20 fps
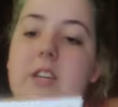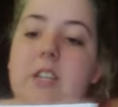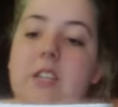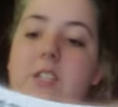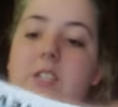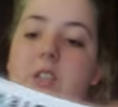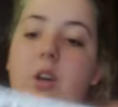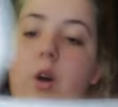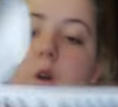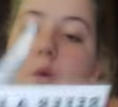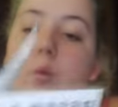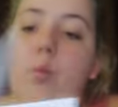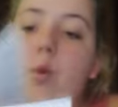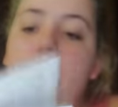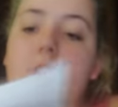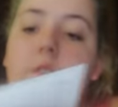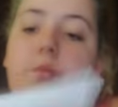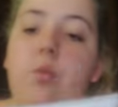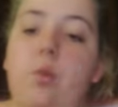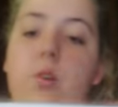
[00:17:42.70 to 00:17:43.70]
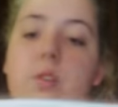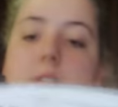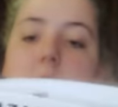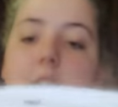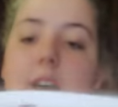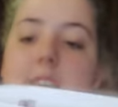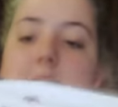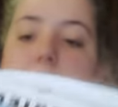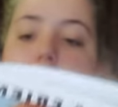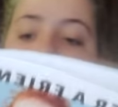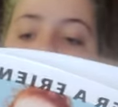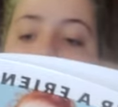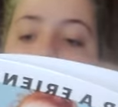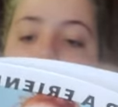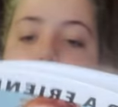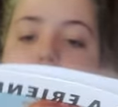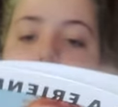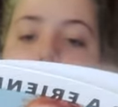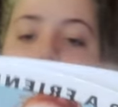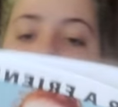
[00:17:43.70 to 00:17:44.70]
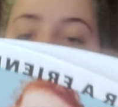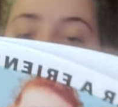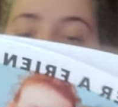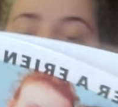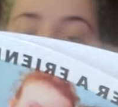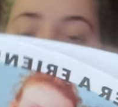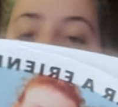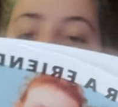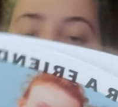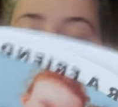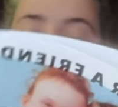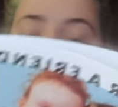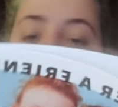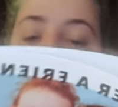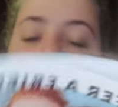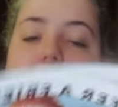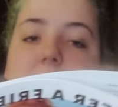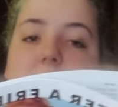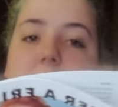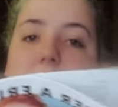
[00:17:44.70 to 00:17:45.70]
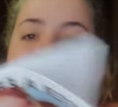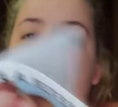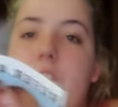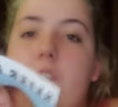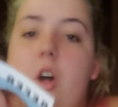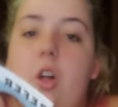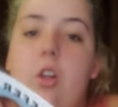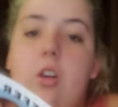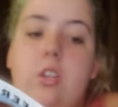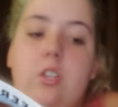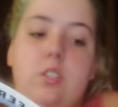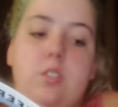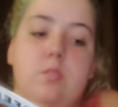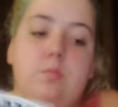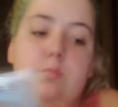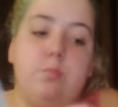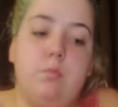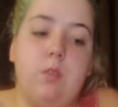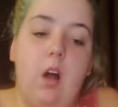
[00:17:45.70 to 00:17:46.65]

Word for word: so with the full size items, like I said, it would be $57.